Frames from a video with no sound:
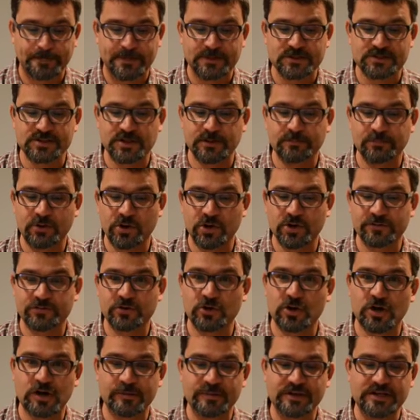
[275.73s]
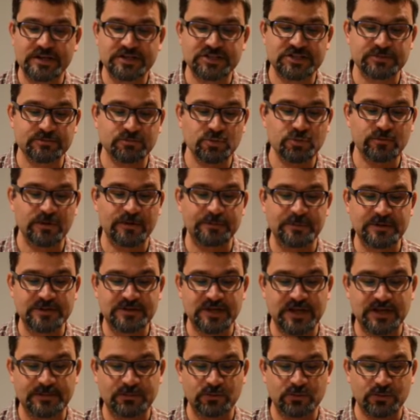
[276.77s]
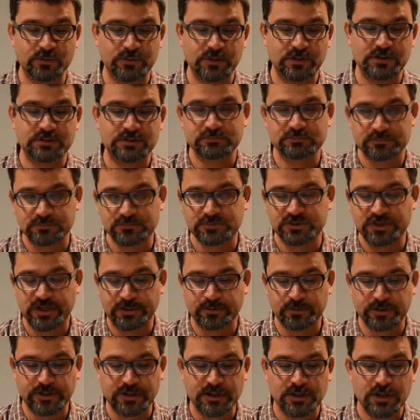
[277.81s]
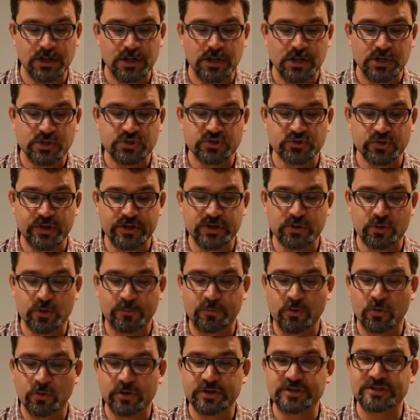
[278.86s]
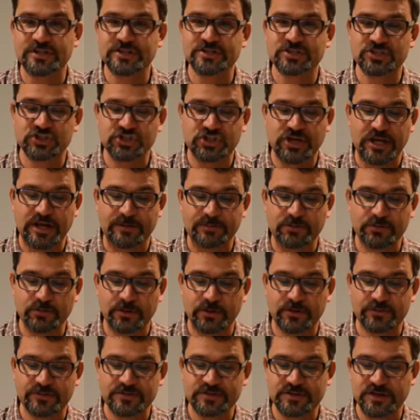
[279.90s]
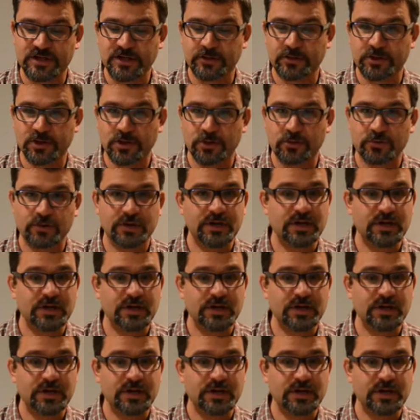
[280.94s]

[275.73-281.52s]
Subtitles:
Some part of your army needs to move up the table, generally, so that your opponent doesn't jam you out of the scenario.